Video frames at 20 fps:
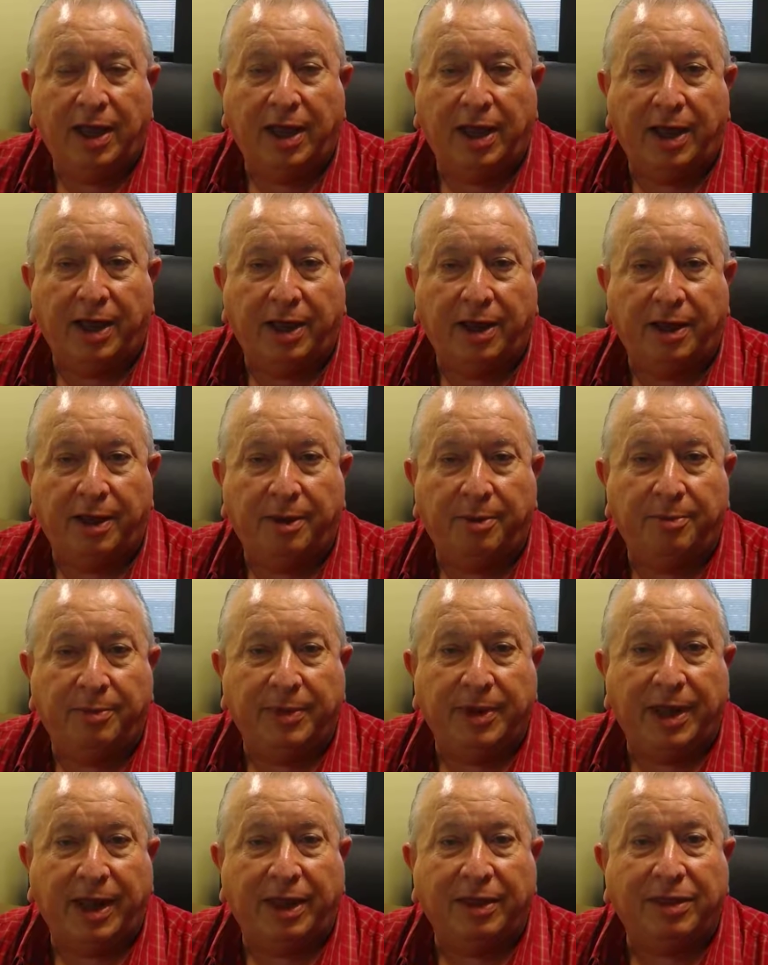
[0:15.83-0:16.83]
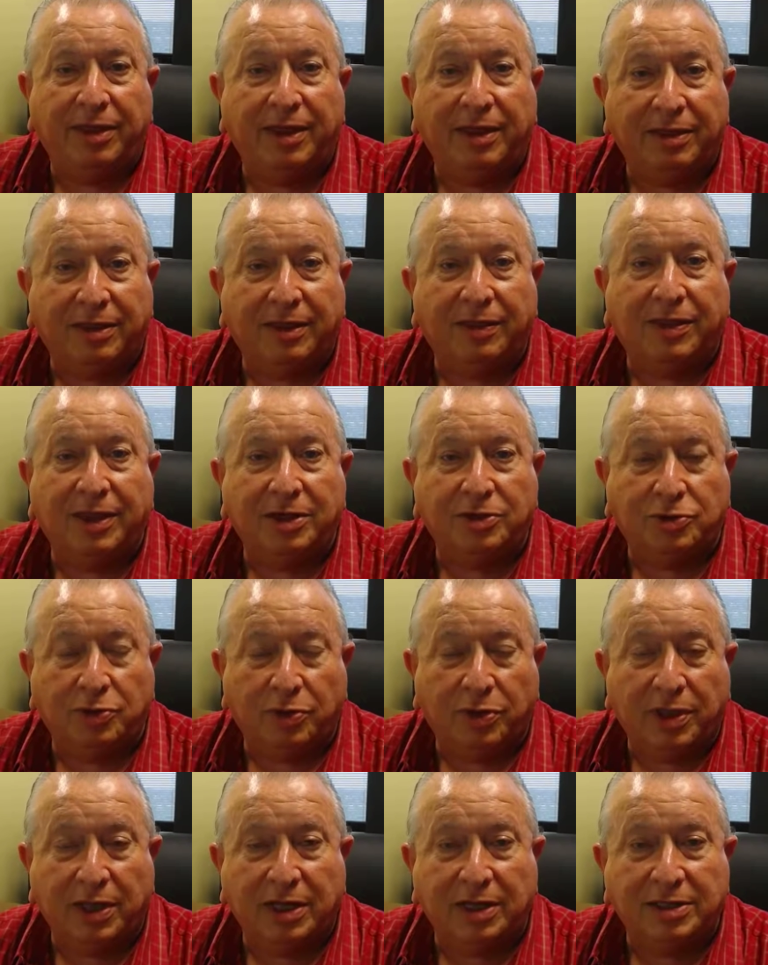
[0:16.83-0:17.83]
I think that these are
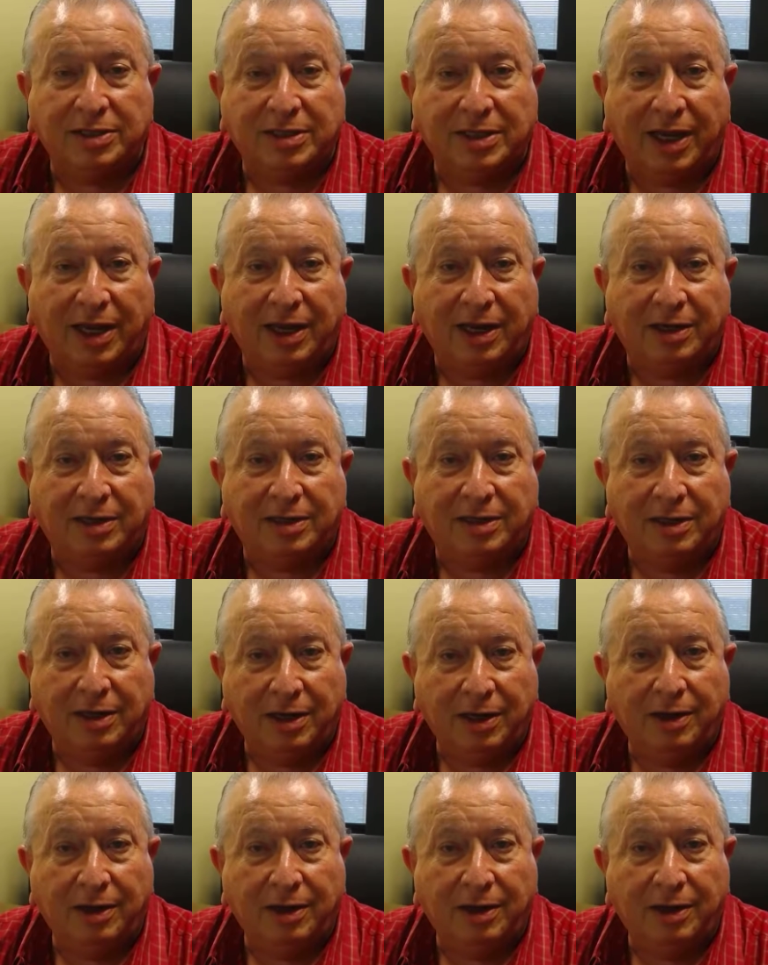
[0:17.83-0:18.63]
things that